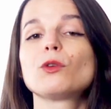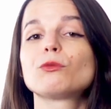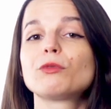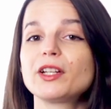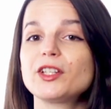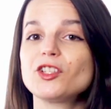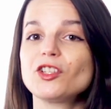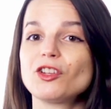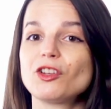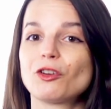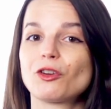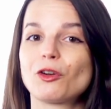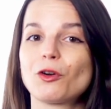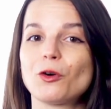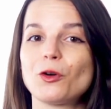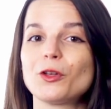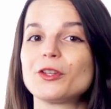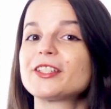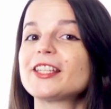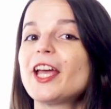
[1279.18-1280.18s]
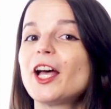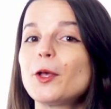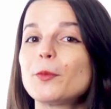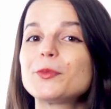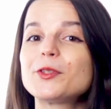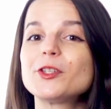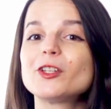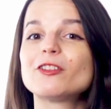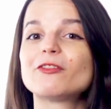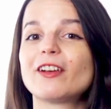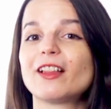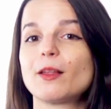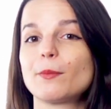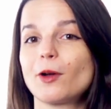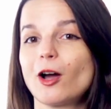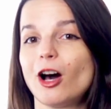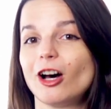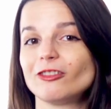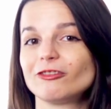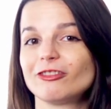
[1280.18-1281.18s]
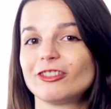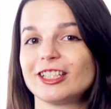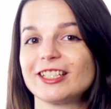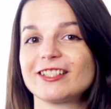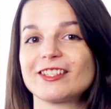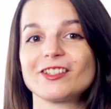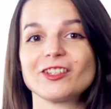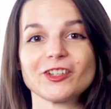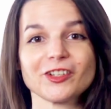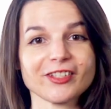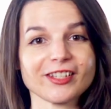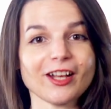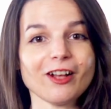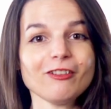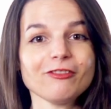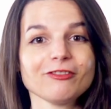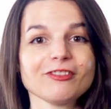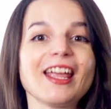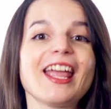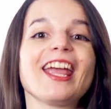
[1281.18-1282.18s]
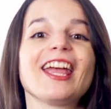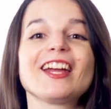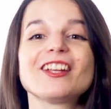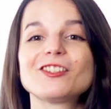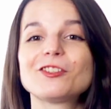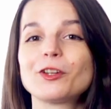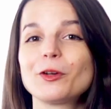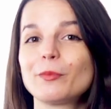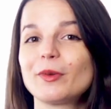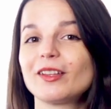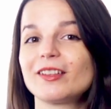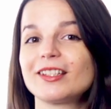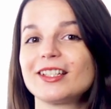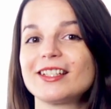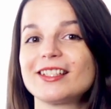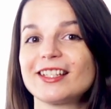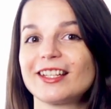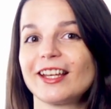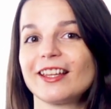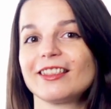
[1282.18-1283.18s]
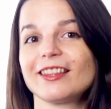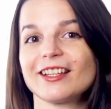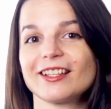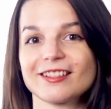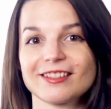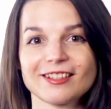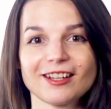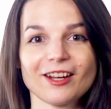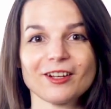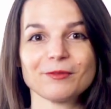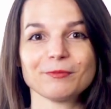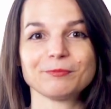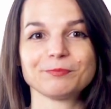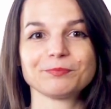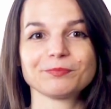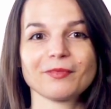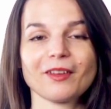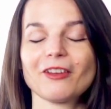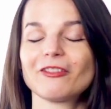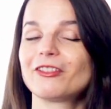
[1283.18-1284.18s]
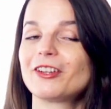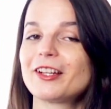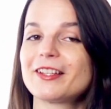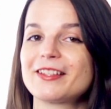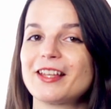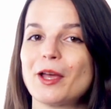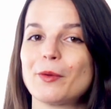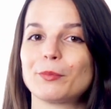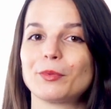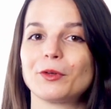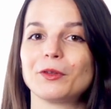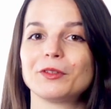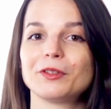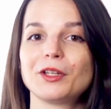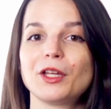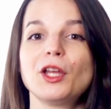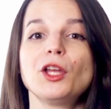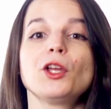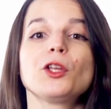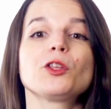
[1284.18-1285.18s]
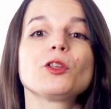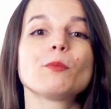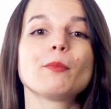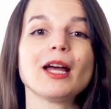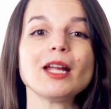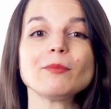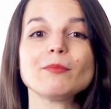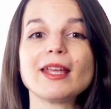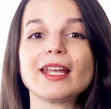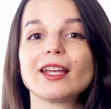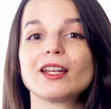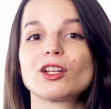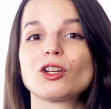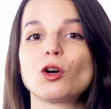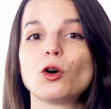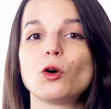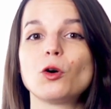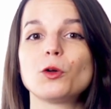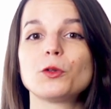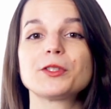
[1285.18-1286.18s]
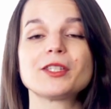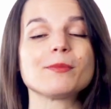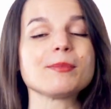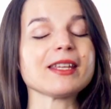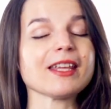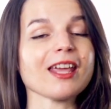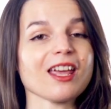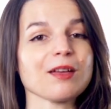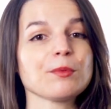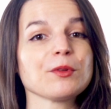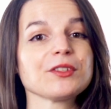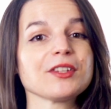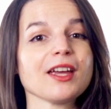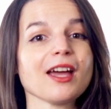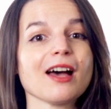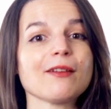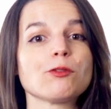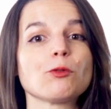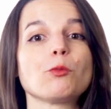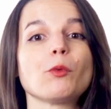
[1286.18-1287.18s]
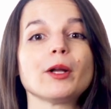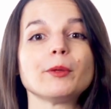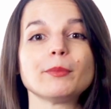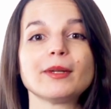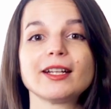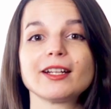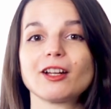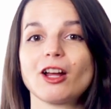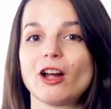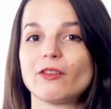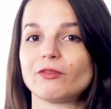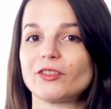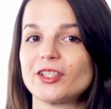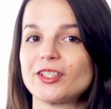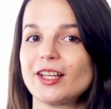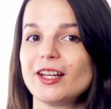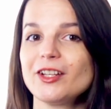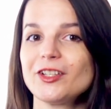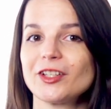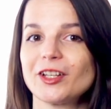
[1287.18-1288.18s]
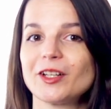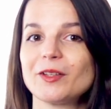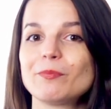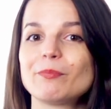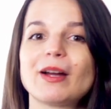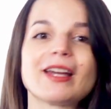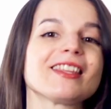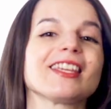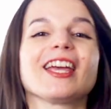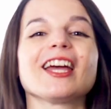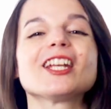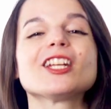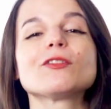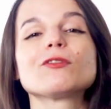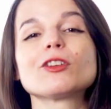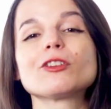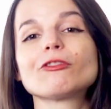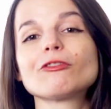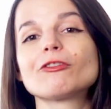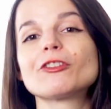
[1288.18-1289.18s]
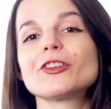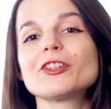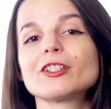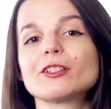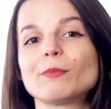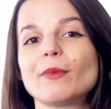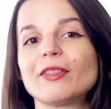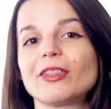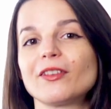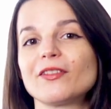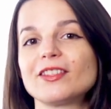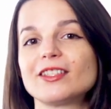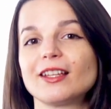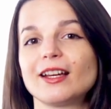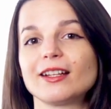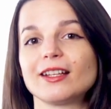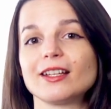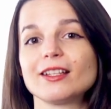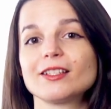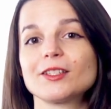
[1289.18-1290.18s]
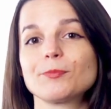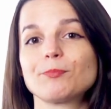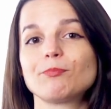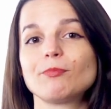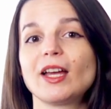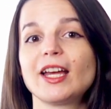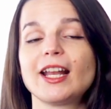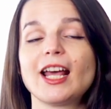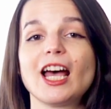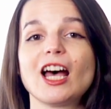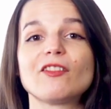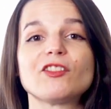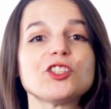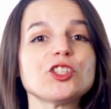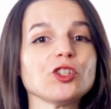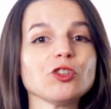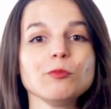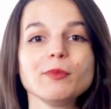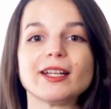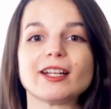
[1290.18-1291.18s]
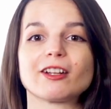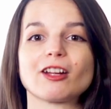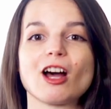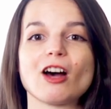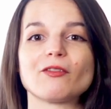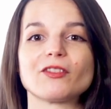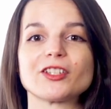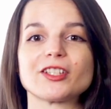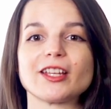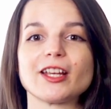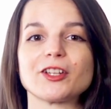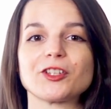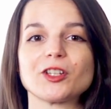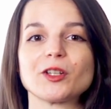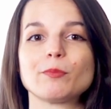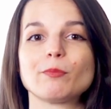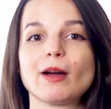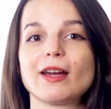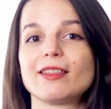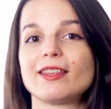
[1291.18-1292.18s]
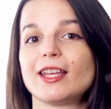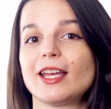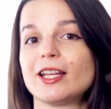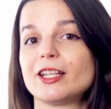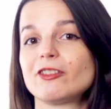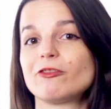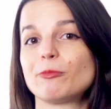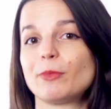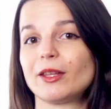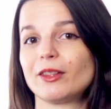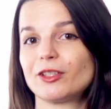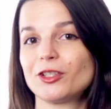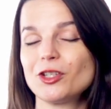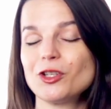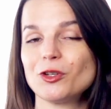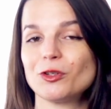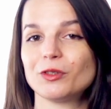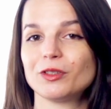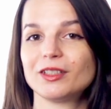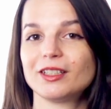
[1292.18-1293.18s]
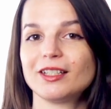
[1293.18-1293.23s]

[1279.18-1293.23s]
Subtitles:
Reaching your goals helps you develop confidence in yourself and your ability to get things done. For example, you might make it a goal to be able to have a 1-minute conversation by the end of your first month of studies and have a 2-minute conversation by the end of month 2.